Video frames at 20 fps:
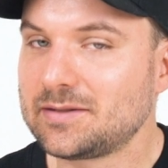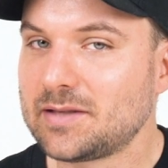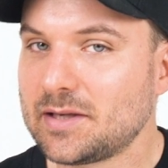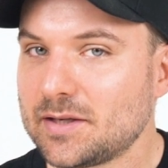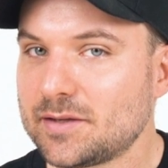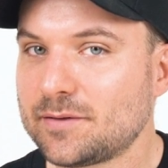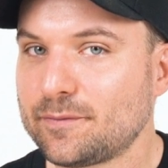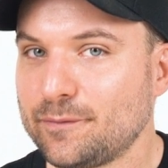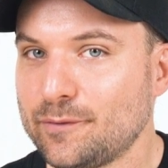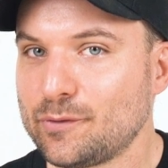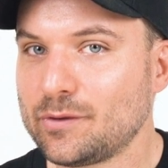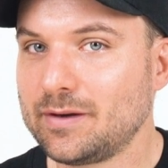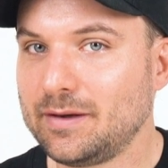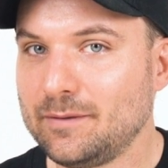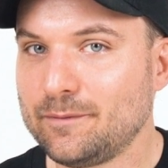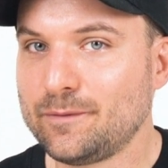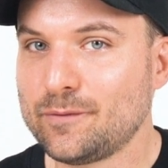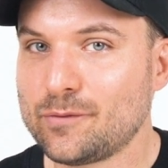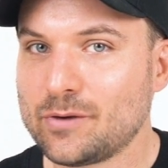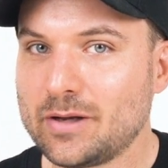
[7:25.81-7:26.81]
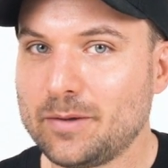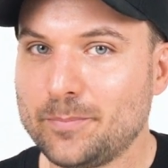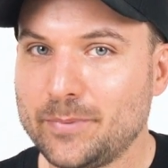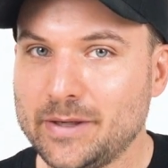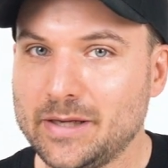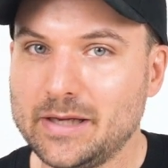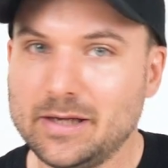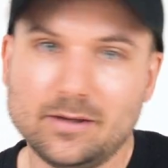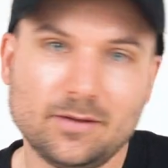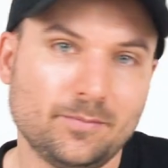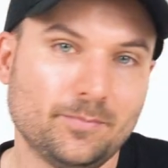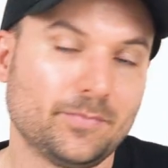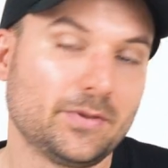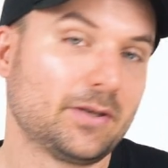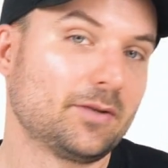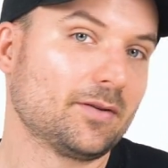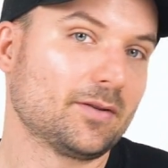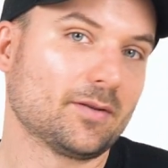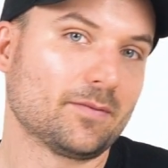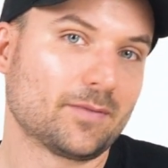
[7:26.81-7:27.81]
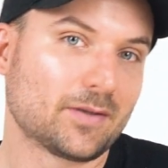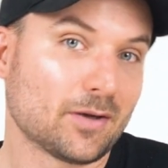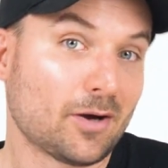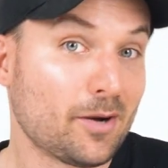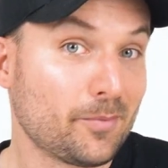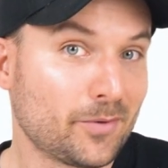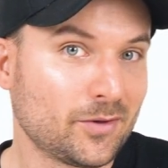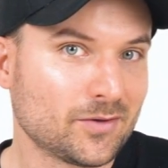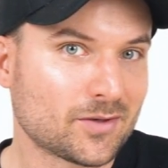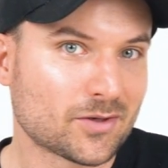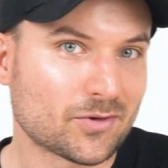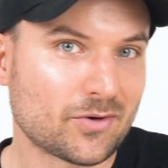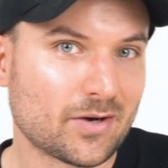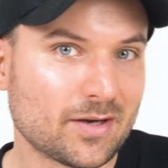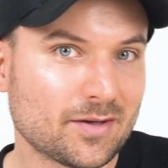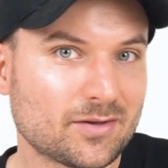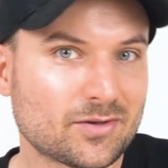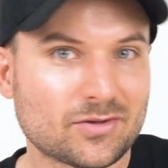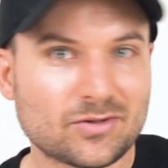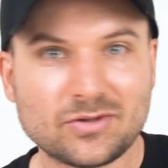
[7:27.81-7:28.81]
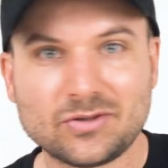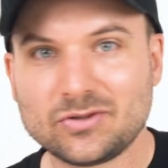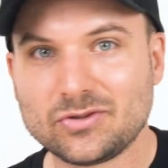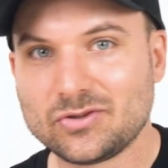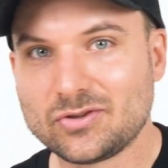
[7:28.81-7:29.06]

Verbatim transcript: test 1440p because of time constraints,